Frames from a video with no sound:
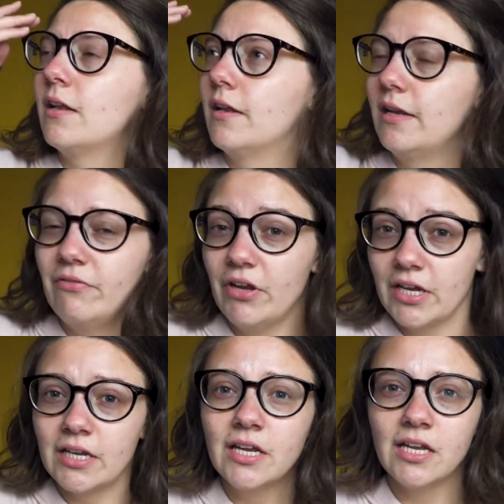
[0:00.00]

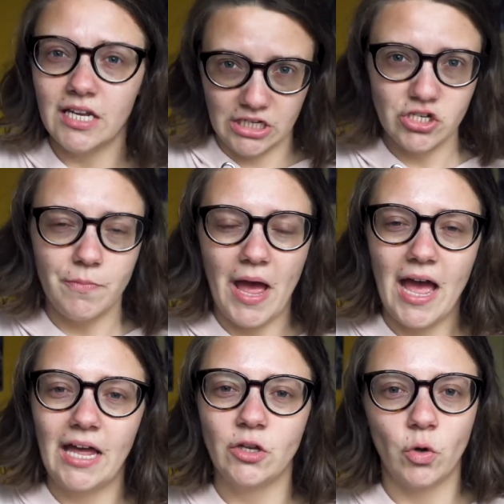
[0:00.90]
living in
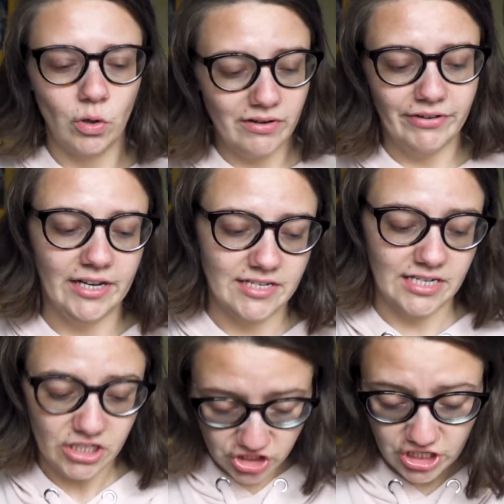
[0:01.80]
Japan or living as an
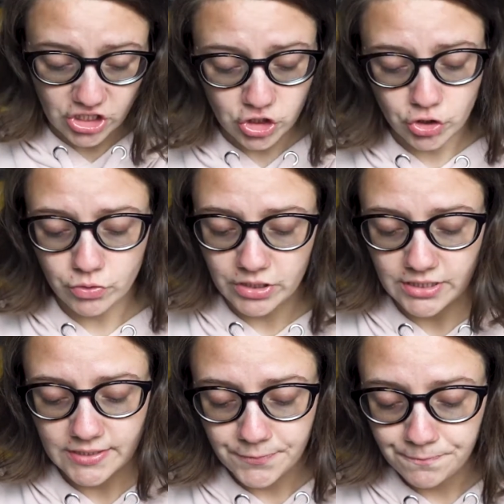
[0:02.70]
exchange
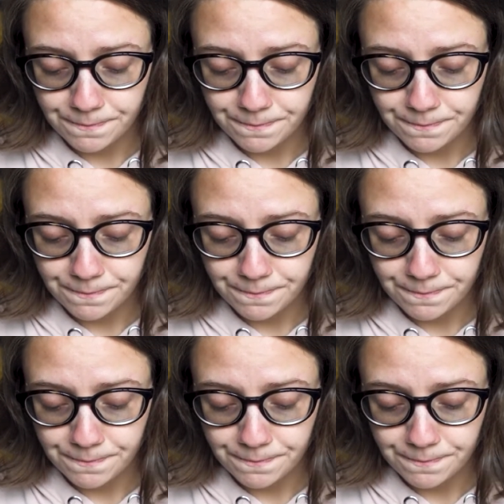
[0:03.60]
student